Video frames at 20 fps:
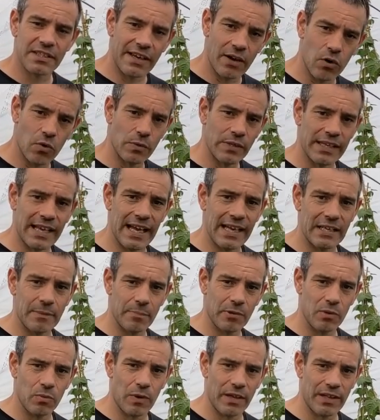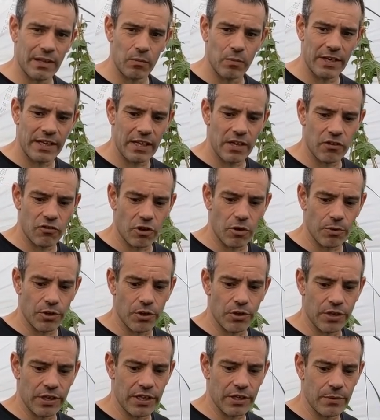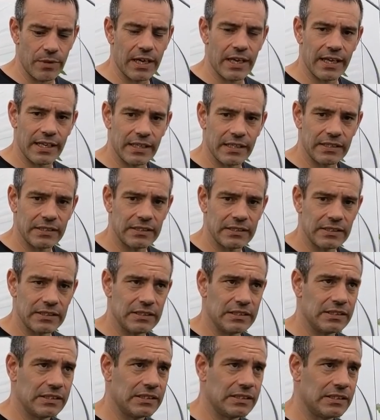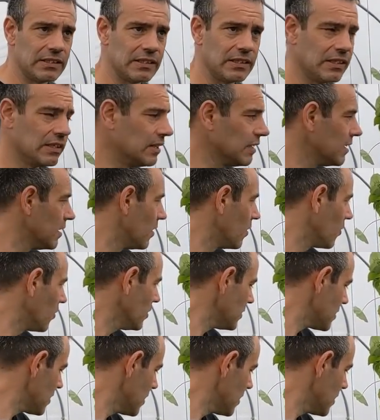The only edible one that we can grow here in the UK. Alright?